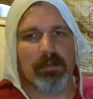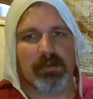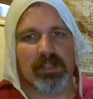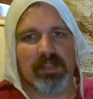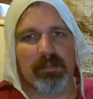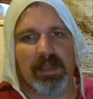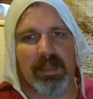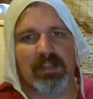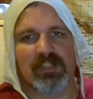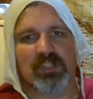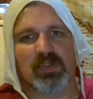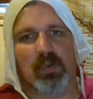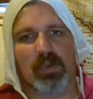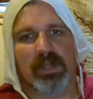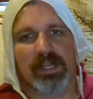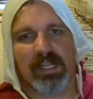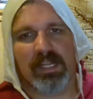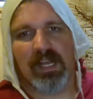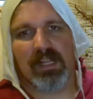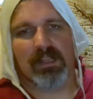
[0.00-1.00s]
with about
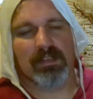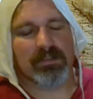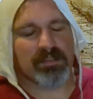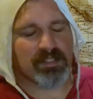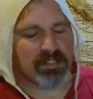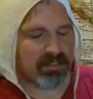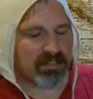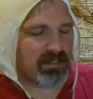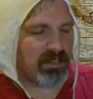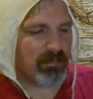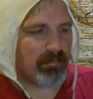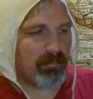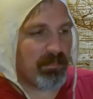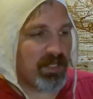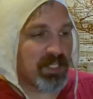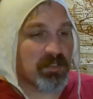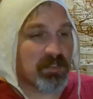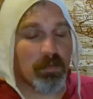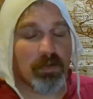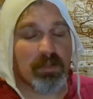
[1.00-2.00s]
$20.
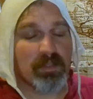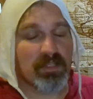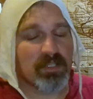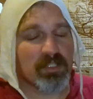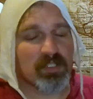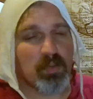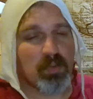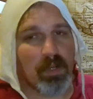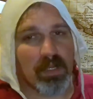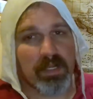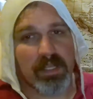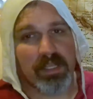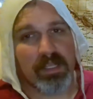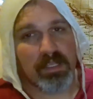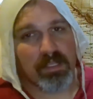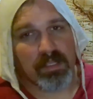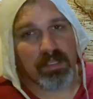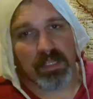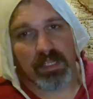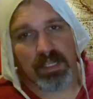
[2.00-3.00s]
Much more than
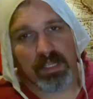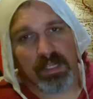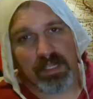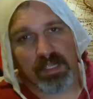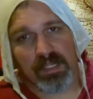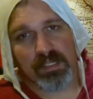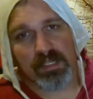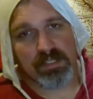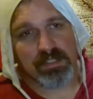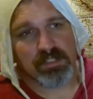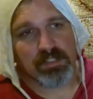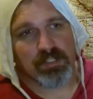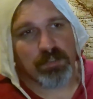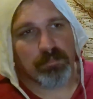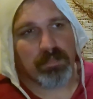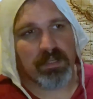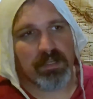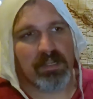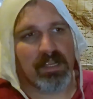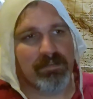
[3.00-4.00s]
$20, and you'd
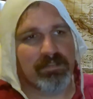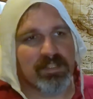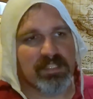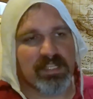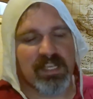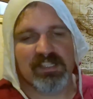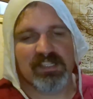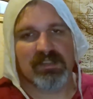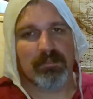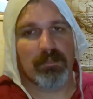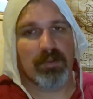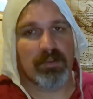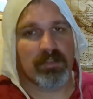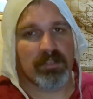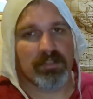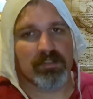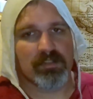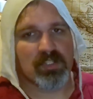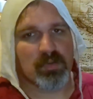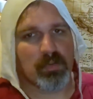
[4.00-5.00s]
better have a
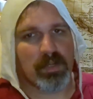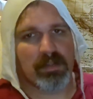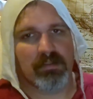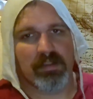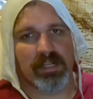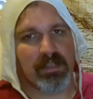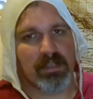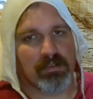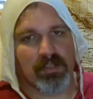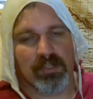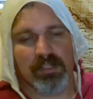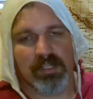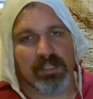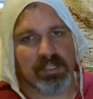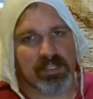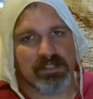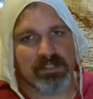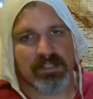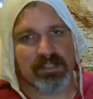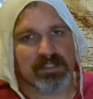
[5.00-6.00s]
testimonial swearing how good it
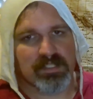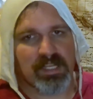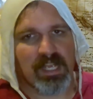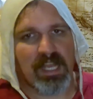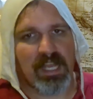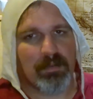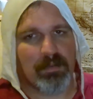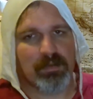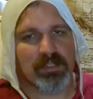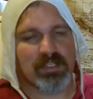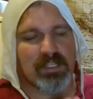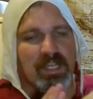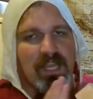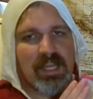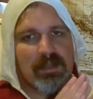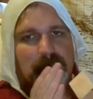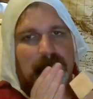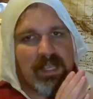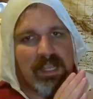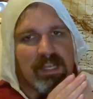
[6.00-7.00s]
is, because I would
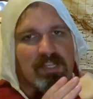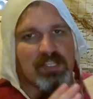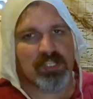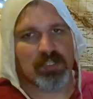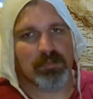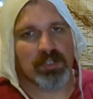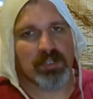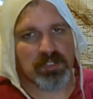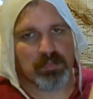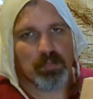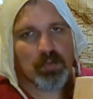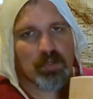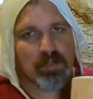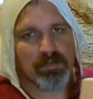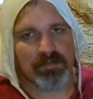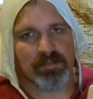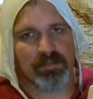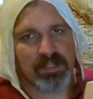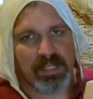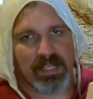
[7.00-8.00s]
not pay too much more
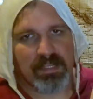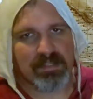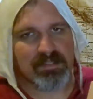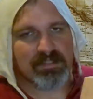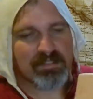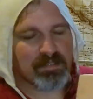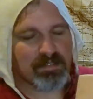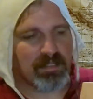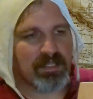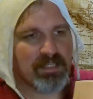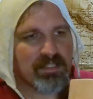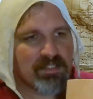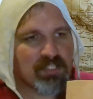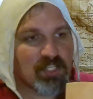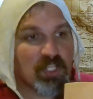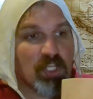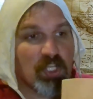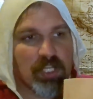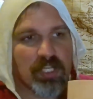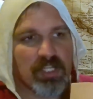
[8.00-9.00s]
for this. I mean, it's
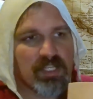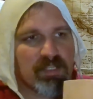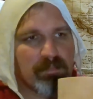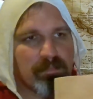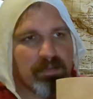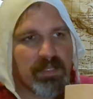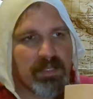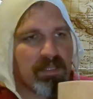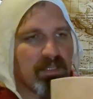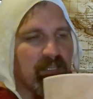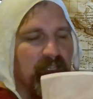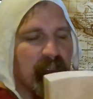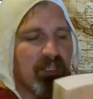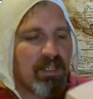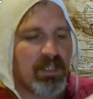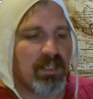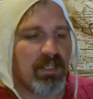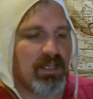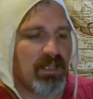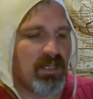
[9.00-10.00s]
good, but
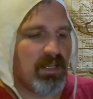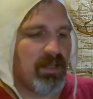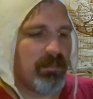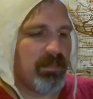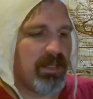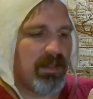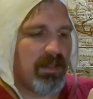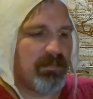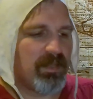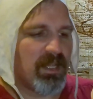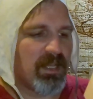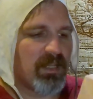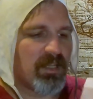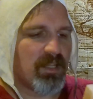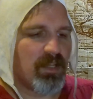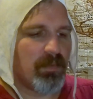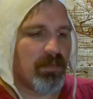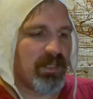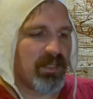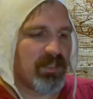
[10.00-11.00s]
I'm not
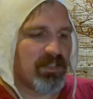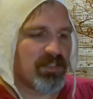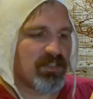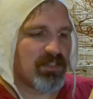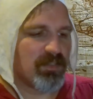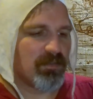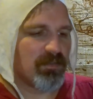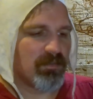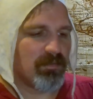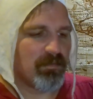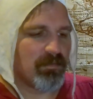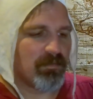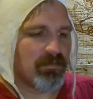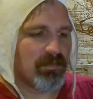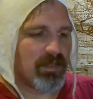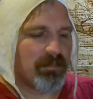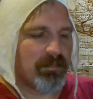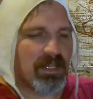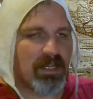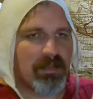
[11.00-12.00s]

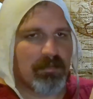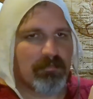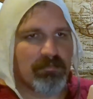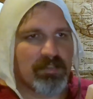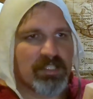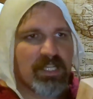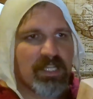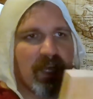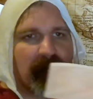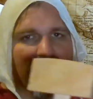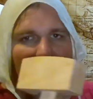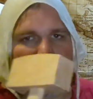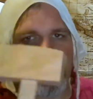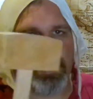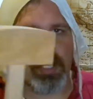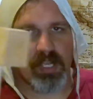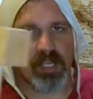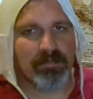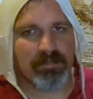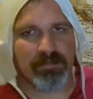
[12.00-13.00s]

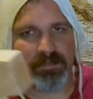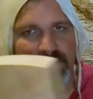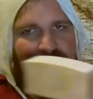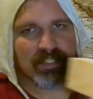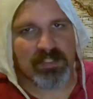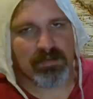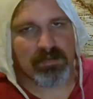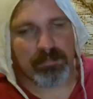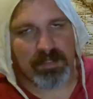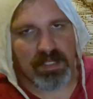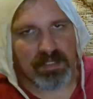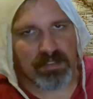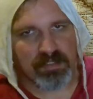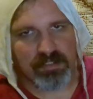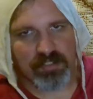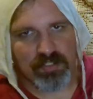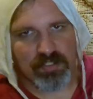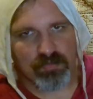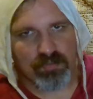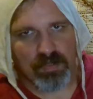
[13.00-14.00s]
retiring off of this, so I'm not
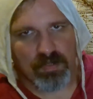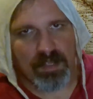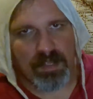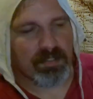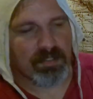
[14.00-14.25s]
going to drop a